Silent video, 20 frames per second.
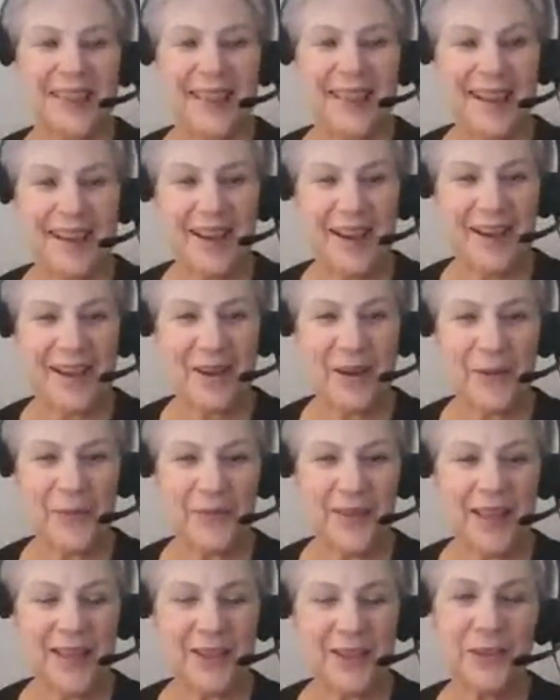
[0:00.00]
I hope
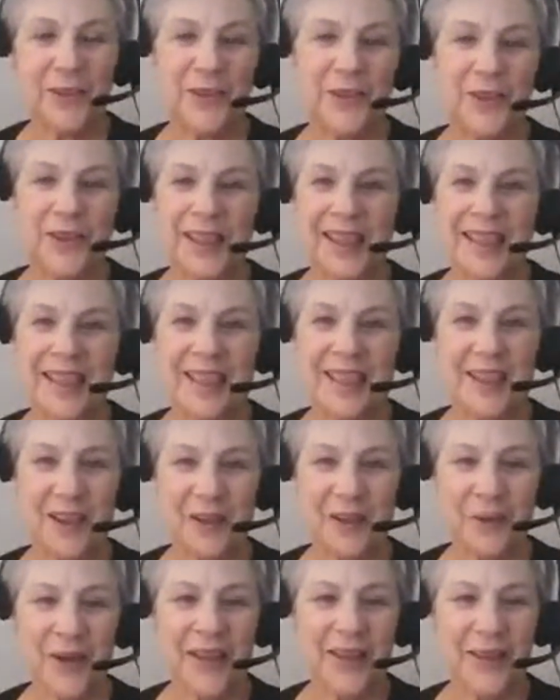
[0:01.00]
that you listened all
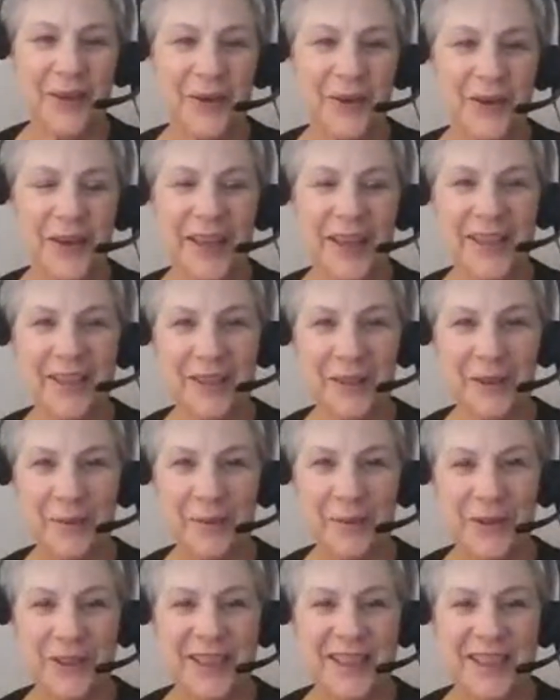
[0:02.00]
the way through. I do
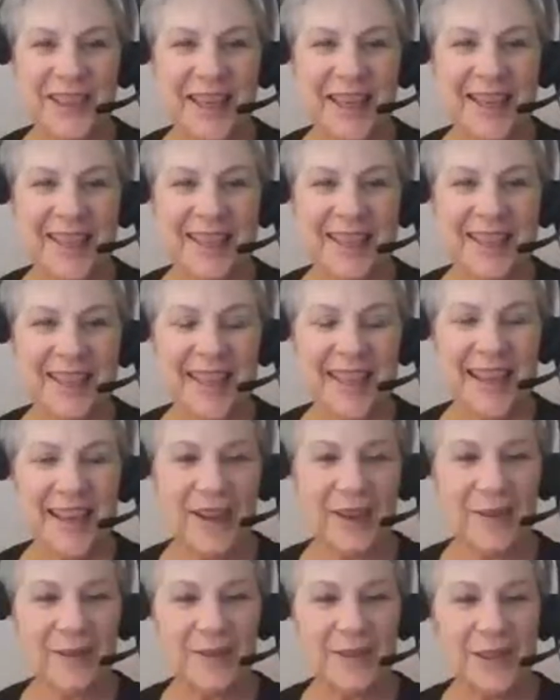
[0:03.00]
appreciate it.
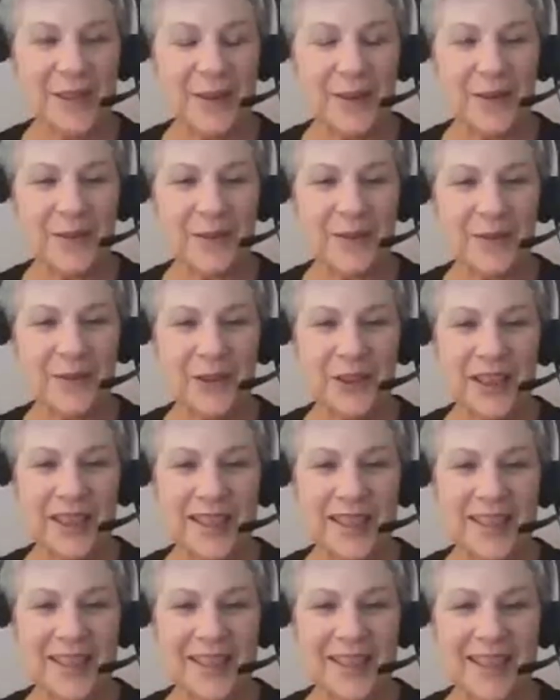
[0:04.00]
Don't forget
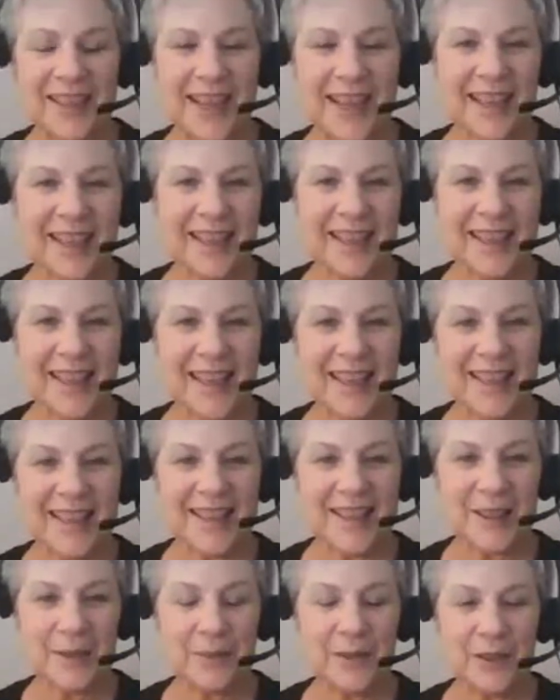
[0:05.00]
to like and
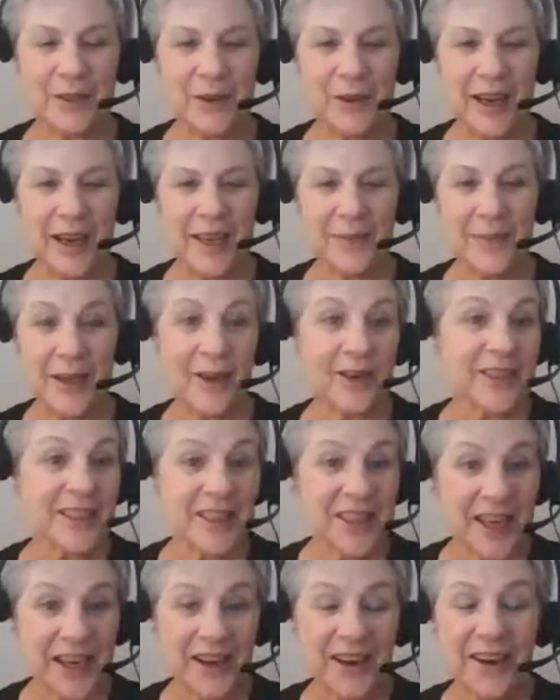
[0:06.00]
subscribe or
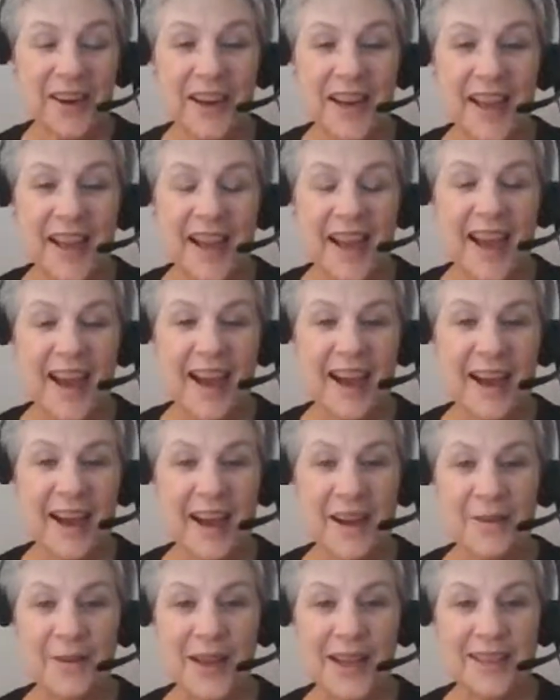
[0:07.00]
share
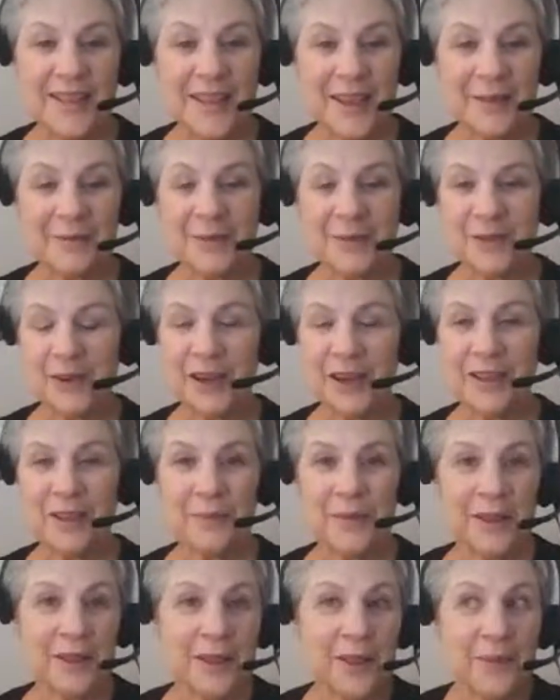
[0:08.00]
as I'm trying to
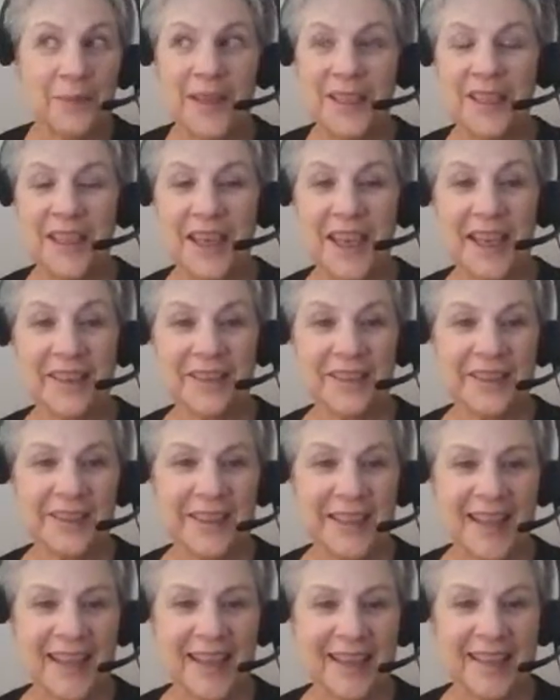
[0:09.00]
build up my channel.
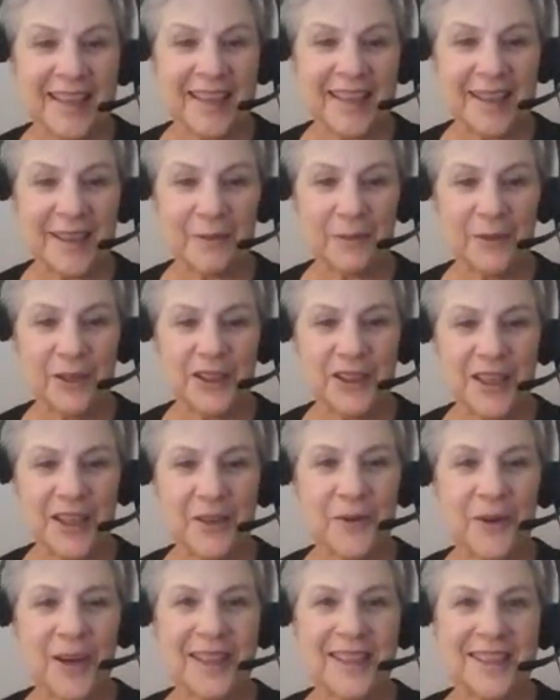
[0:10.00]
And appreciate you
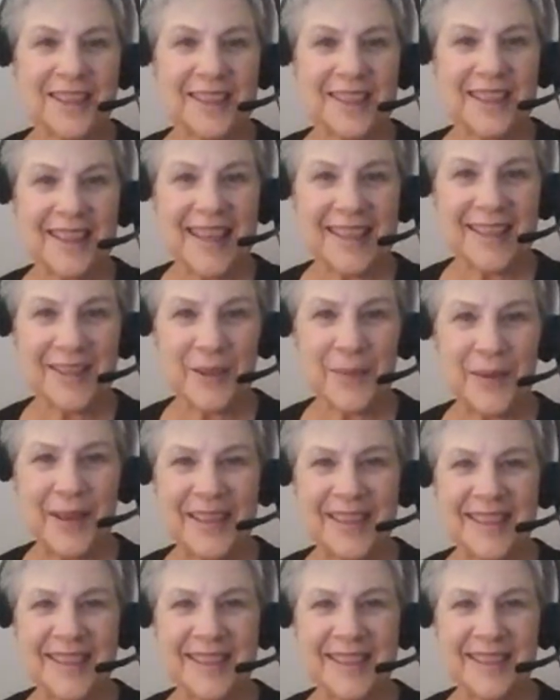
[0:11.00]
watching. Thanks so
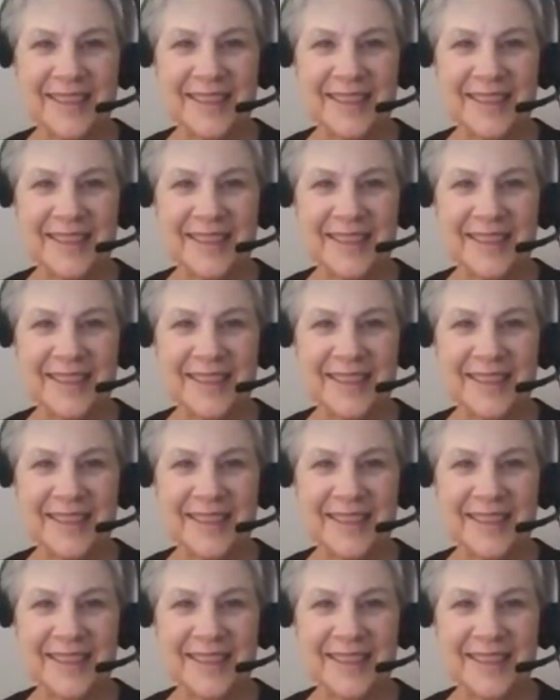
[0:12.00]
much.